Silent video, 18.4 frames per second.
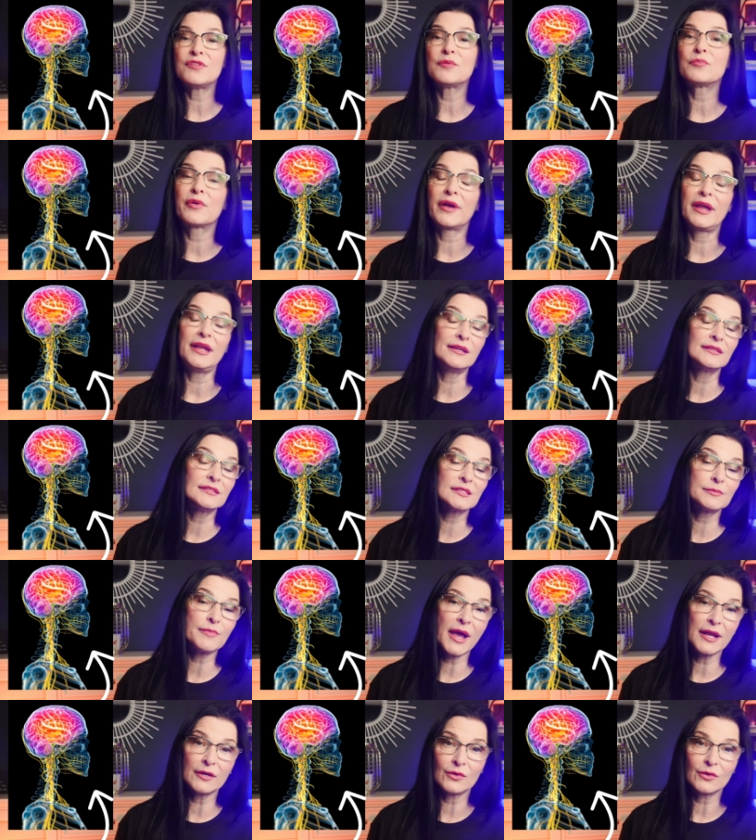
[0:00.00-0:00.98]
brain and
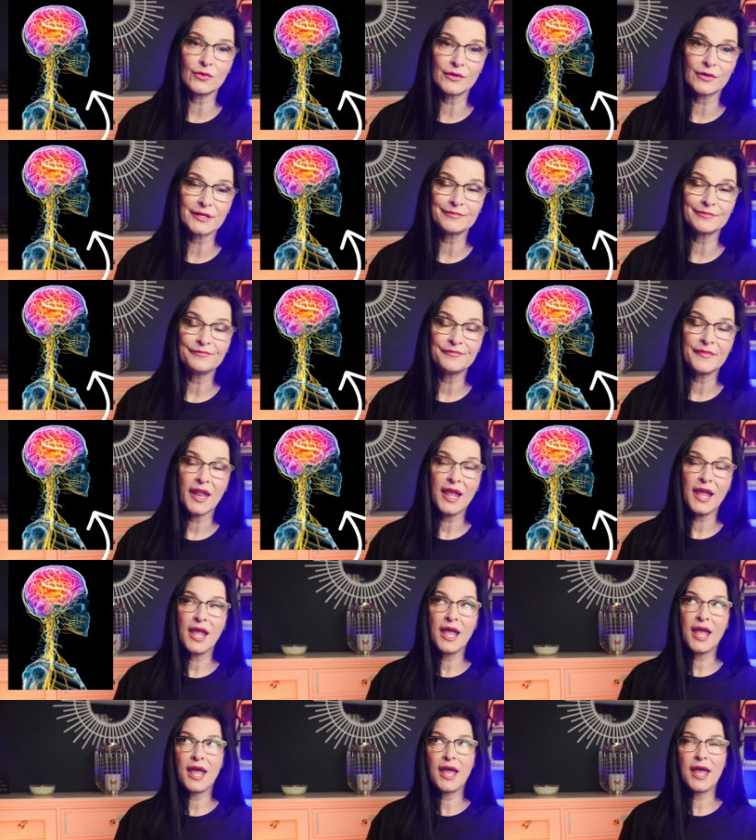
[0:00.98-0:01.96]
spinal cord.
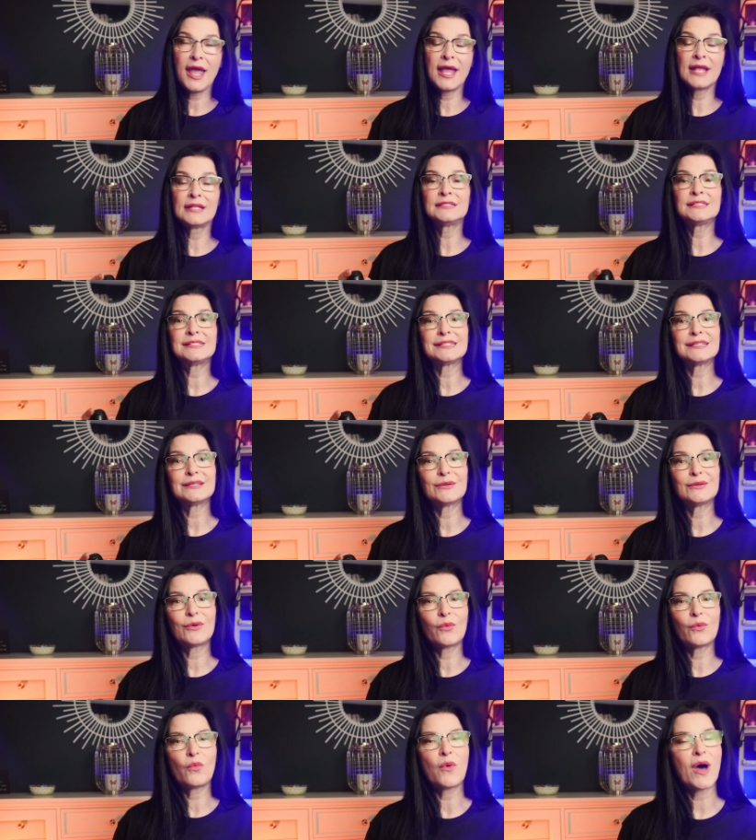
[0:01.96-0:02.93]
And
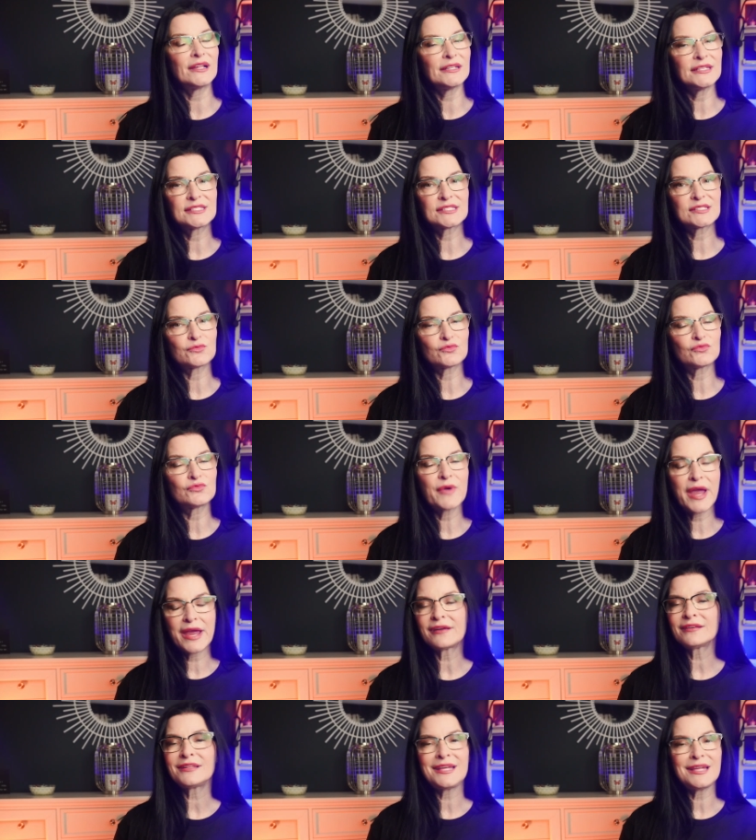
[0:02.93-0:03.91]
while it's
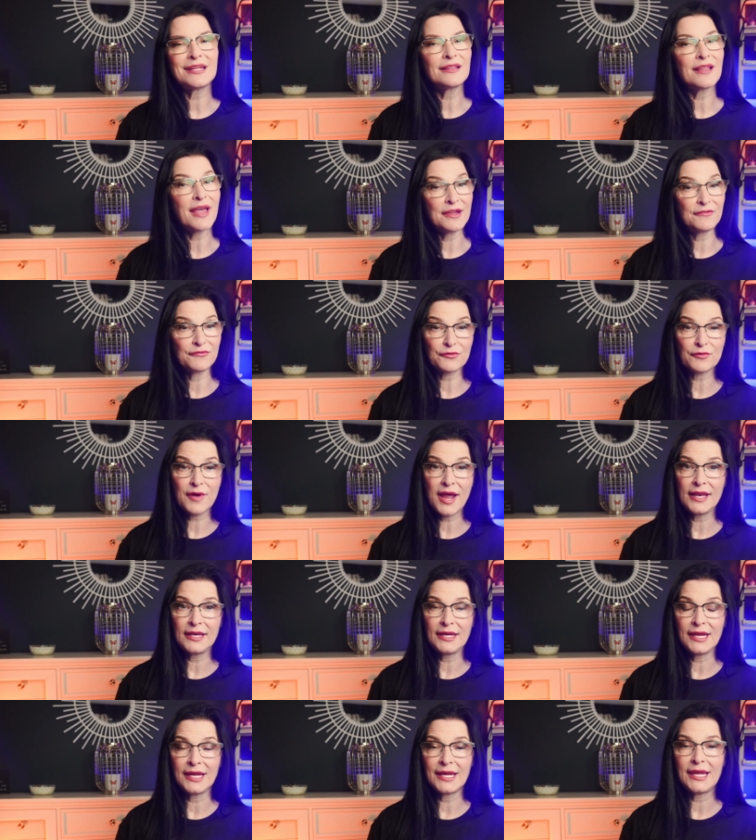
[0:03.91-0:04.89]
rarely life
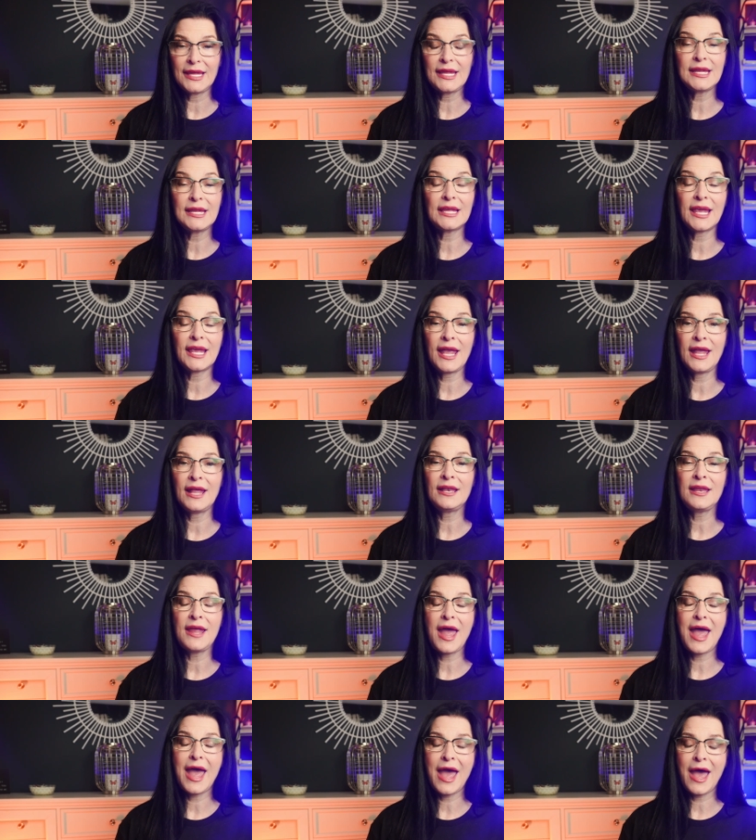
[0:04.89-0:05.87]
threatening, it can
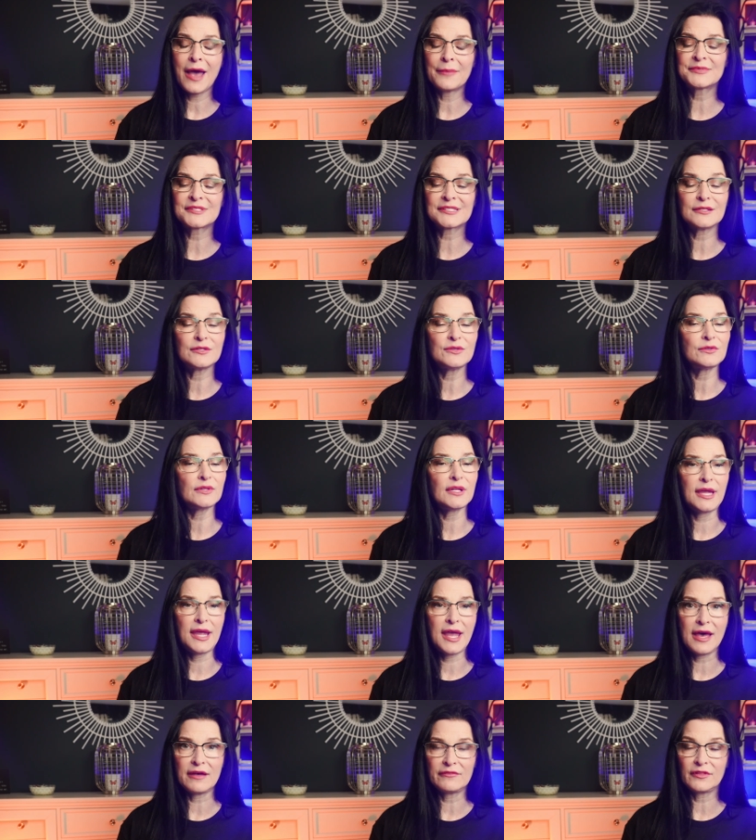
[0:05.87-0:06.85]
absolutely
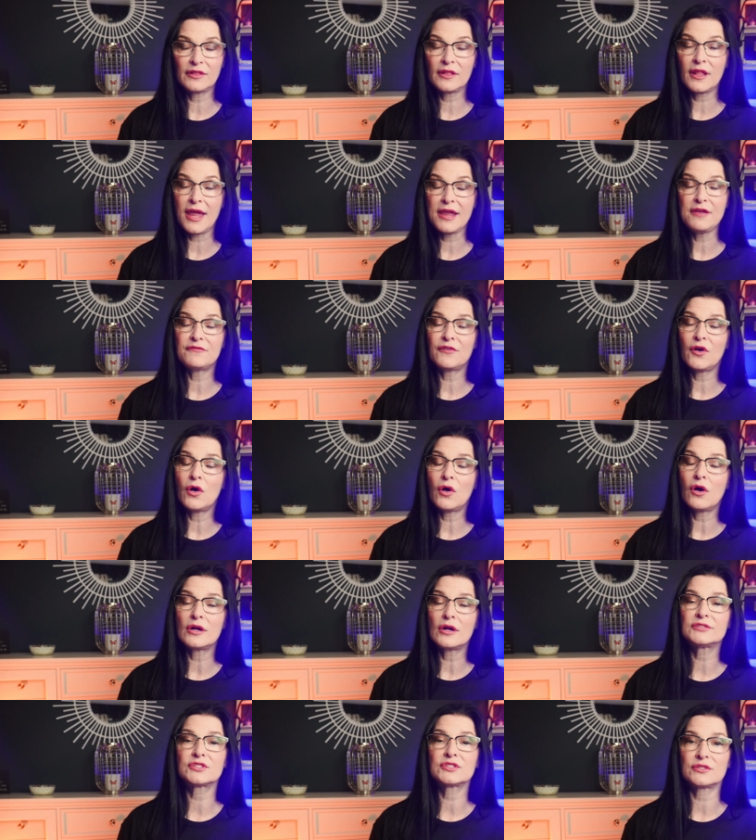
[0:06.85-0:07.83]
have life
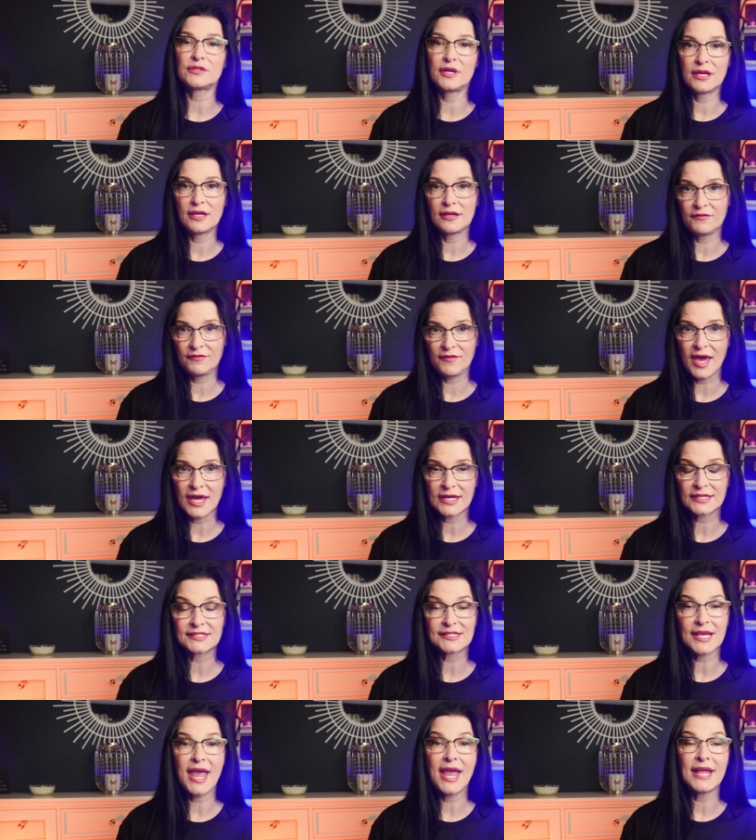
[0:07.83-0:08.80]
altering
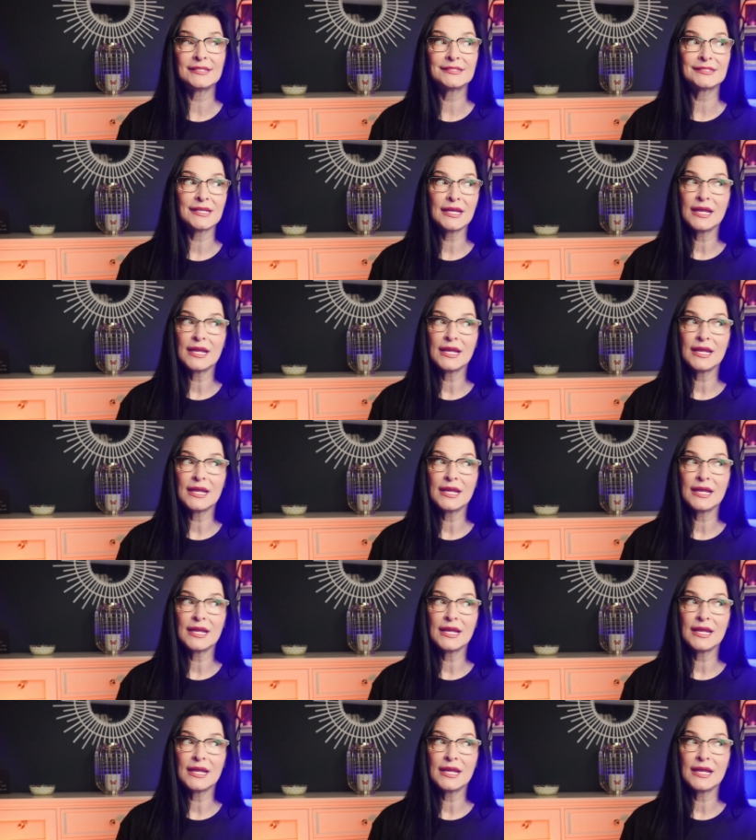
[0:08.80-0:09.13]
effects. And